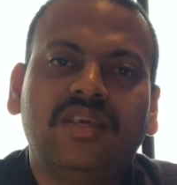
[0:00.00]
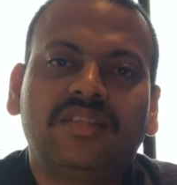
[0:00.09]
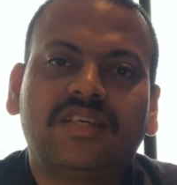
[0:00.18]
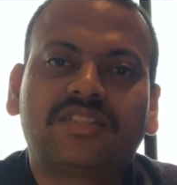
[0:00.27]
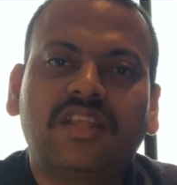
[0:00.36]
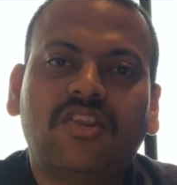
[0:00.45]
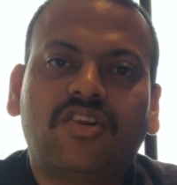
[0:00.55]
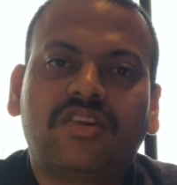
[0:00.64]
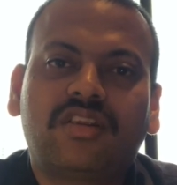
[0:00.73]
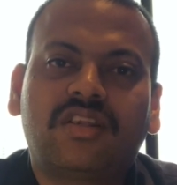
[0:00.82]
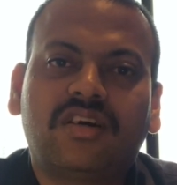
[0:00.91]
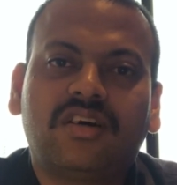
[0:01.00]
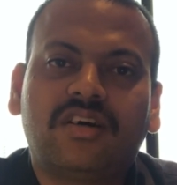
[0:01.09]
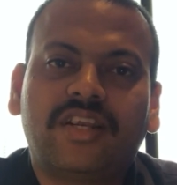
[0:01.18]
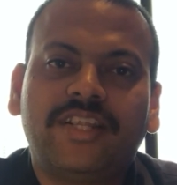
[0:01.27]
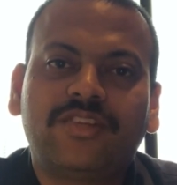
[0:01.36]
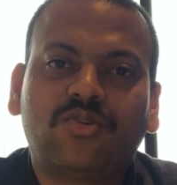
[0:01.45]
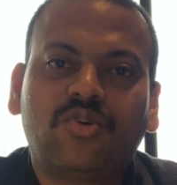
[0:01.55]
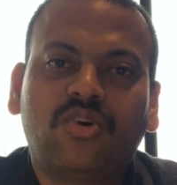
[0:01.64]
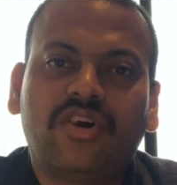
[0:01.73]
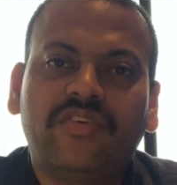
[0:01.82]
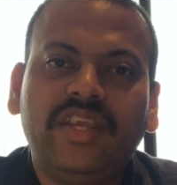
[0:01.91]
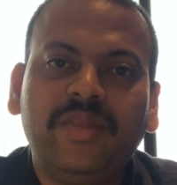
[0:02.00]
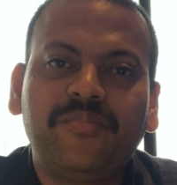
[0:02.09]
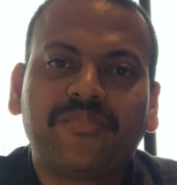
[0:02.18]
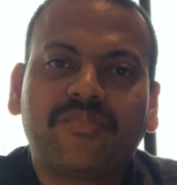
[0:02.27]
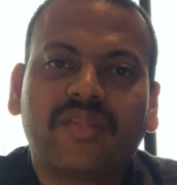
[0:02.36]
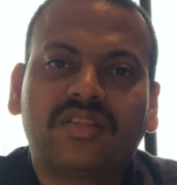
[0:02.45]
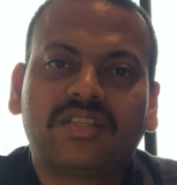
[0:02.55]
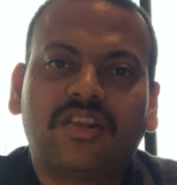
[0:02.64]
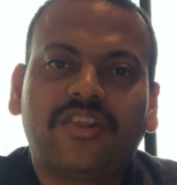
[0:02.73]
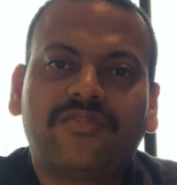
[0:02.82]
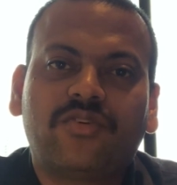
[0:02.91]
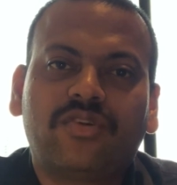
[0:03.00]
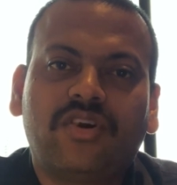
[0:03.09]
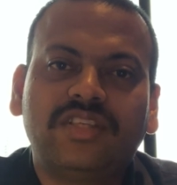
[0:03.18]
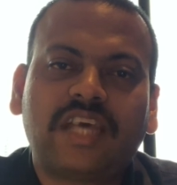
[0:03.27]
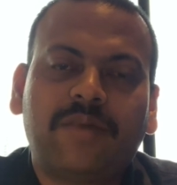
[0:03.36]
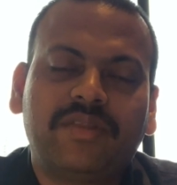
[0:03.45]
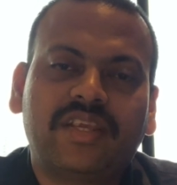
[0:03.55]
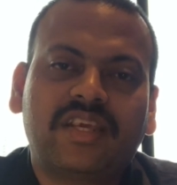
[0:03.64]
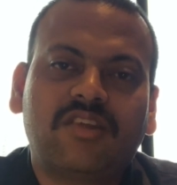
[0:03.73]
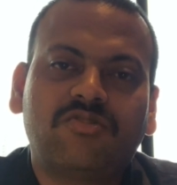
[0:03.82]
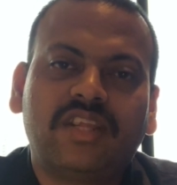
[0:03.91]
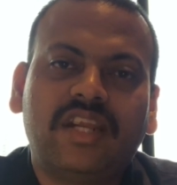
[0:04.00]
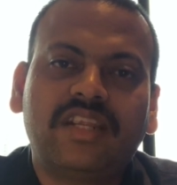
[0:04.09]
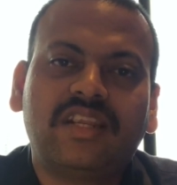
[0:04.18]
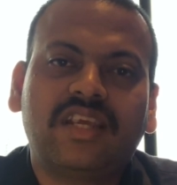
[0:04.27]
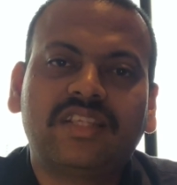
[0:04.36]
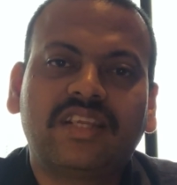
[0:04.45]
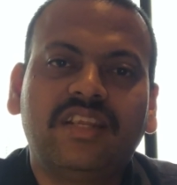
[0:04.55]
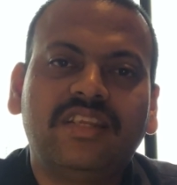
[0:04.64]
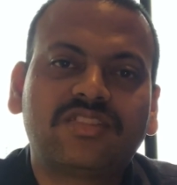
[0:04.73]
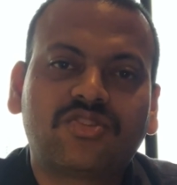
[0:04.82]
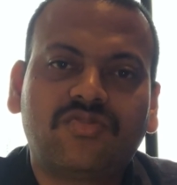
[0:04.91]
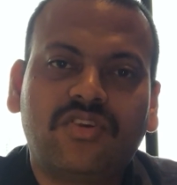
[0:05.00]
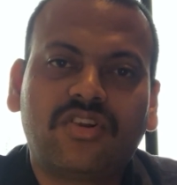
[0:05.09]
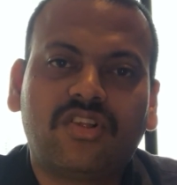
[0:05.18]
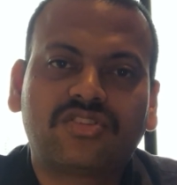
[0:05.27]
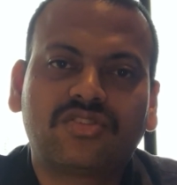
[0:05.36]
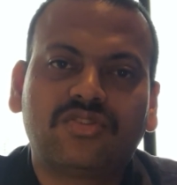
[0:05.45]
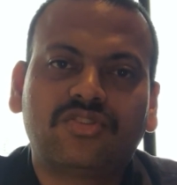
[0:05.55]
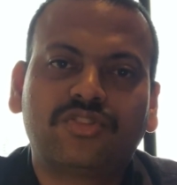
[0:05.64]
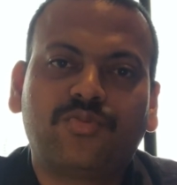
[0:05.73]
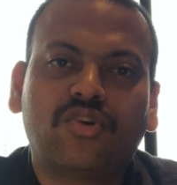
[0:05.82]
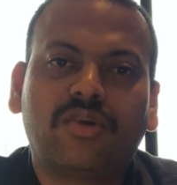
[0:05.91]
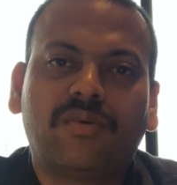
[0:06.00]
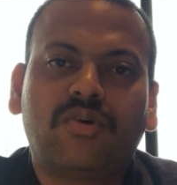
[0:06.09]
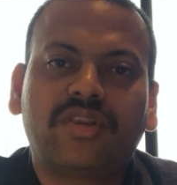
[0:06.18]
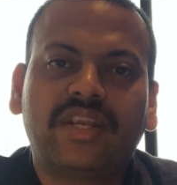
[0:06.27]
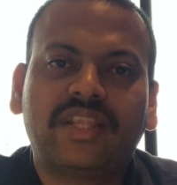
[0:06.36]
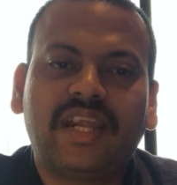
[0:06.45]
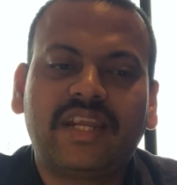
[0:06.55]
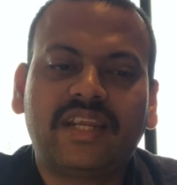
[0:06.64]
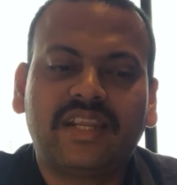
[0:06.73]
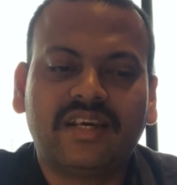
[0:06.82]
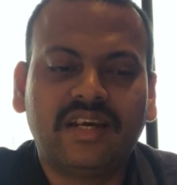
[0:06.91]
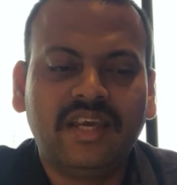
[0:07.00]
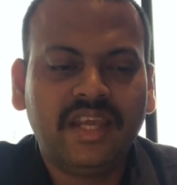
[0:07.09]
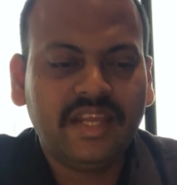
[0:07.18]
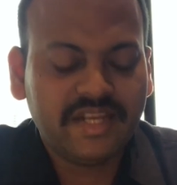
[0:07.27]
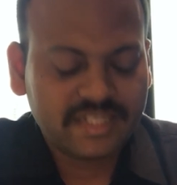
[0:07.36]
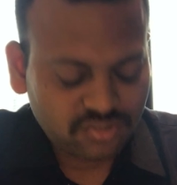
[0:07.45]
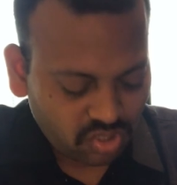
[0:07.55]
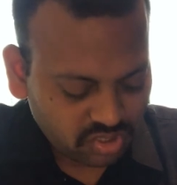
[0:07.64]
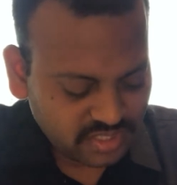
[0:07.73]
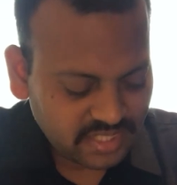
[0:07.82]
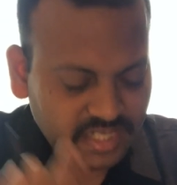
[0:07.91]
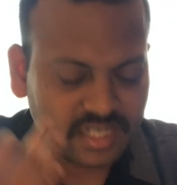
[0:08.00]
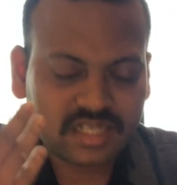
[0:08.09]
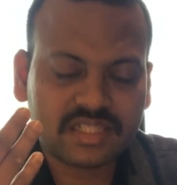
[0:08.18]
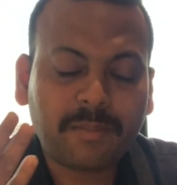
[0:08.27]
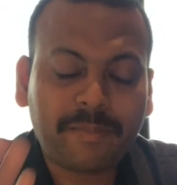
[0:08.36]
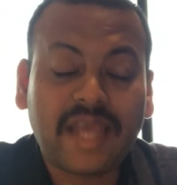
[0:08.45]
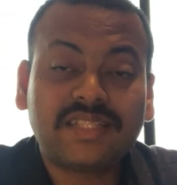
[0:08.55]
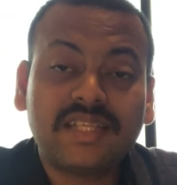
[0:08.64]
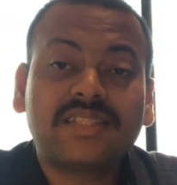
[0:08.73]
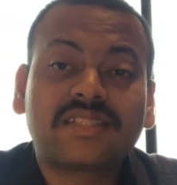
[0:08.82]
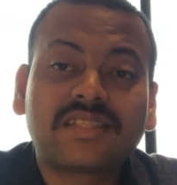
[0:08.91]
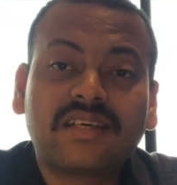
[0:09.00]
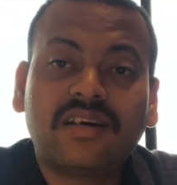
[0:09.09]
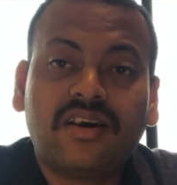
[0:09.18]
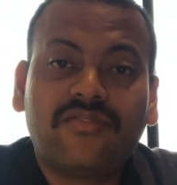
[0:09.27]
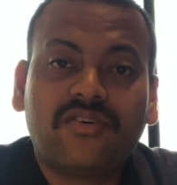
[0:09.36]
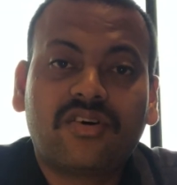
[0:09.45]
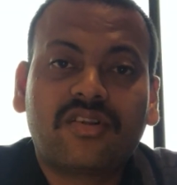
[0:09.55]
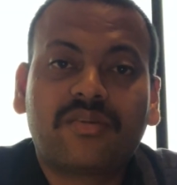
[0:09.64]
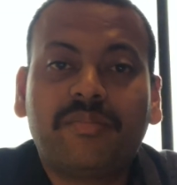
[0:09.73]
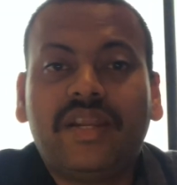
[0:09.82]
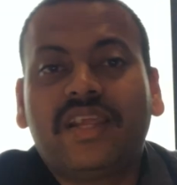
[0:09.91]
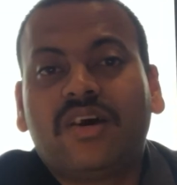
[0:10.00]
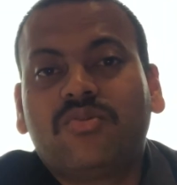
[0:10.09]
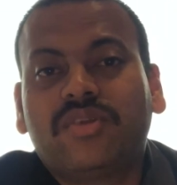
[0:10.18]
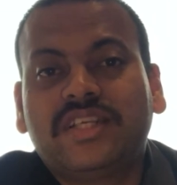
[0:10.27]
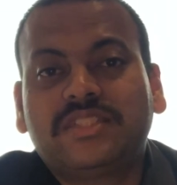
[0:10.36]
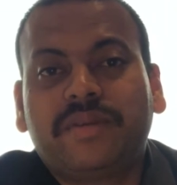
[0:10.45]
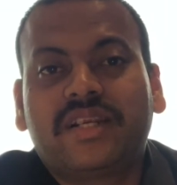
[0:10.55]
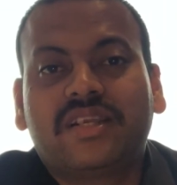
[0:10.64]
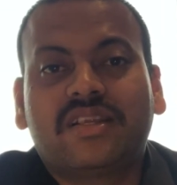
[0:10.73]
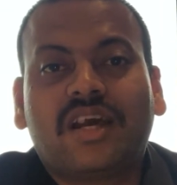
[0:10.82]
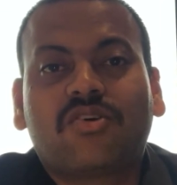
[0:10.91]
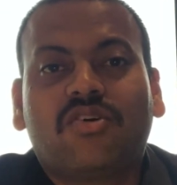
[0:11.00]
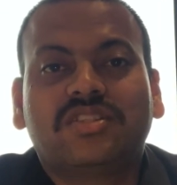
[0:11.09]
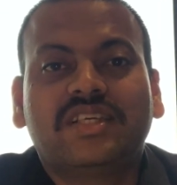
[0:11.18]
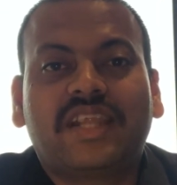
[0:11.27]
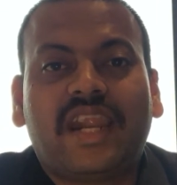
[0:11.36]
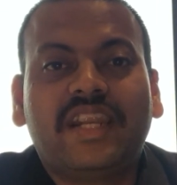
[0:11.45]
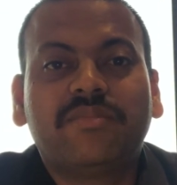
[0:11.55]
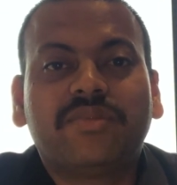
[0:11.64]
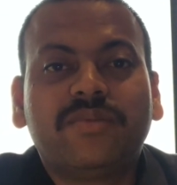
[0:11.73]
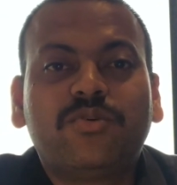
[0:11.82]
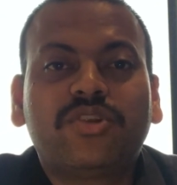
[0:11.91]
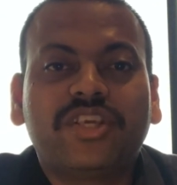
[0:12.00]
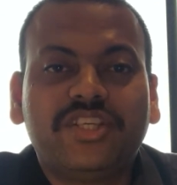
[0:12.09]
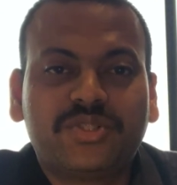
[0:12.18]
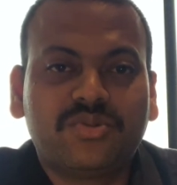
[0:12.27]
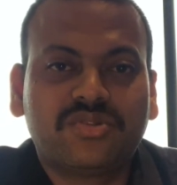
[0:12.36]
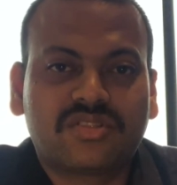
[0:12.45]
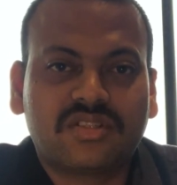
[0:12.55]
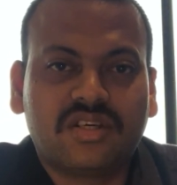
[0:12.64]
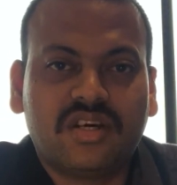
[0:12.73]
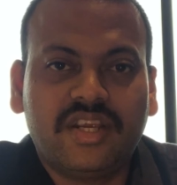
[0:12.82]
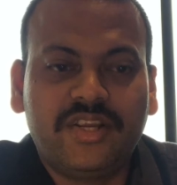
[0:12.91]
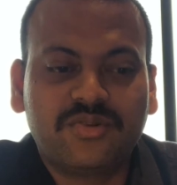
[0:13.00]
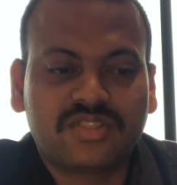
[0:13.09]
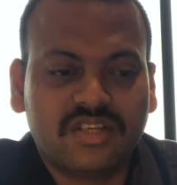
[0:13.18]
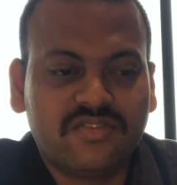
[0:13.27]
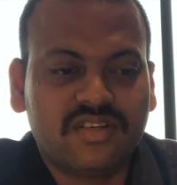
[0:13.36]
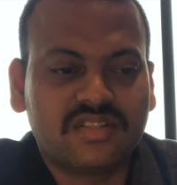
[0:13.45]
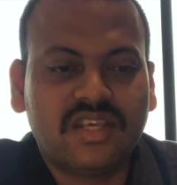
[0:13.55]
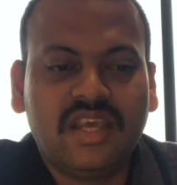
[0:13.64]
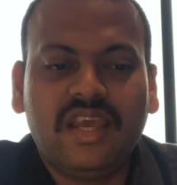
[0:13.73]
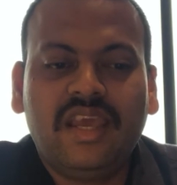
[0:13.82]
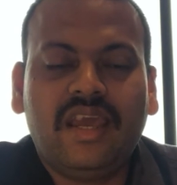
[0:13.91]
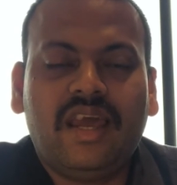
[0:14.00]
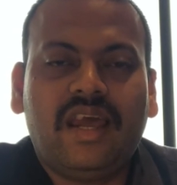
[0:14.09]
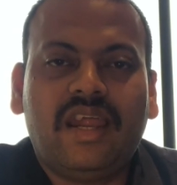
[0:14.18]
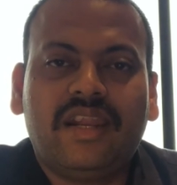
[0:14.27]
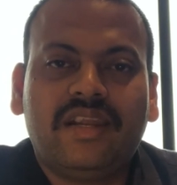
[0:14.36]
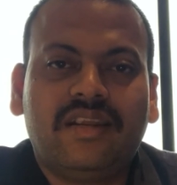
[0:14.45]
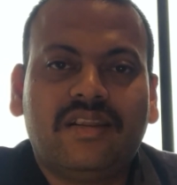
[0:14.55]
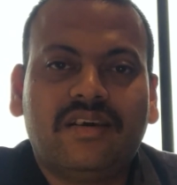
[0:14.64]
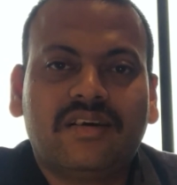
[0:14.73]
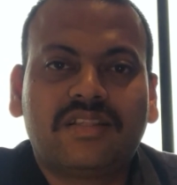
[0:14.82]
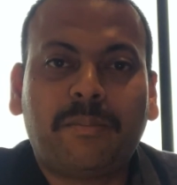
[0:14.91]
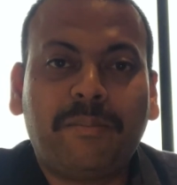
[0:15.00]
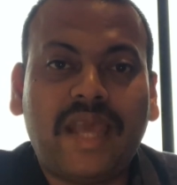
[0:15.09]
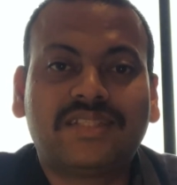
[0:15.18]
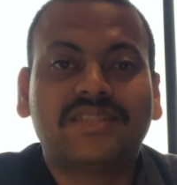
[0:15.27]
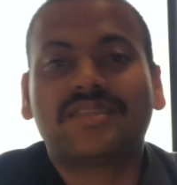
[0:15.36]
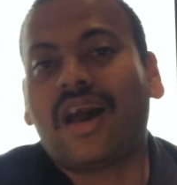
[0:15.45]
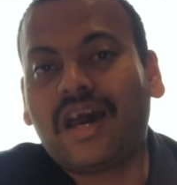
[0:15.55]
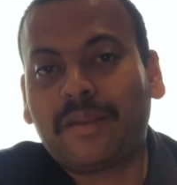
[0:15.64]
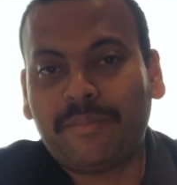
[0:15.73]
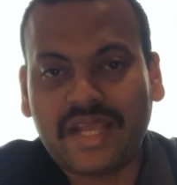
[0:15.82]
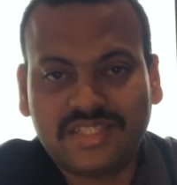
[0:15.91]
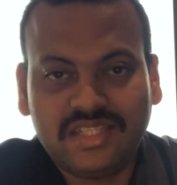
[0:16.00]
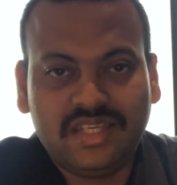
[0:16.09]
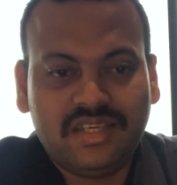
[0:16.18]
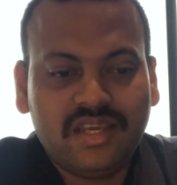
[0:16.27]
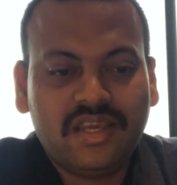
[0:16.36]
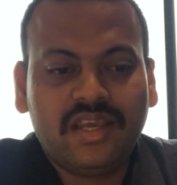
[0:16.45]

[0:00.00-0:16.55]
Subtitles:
They're still not ready to go away. There's a lot of noise happening around that, and I think Linus Torvald also spoke about it, that it's causing the patches for Meltdown and Spectre are causing random reboot issues into servers, and the patches are patchy.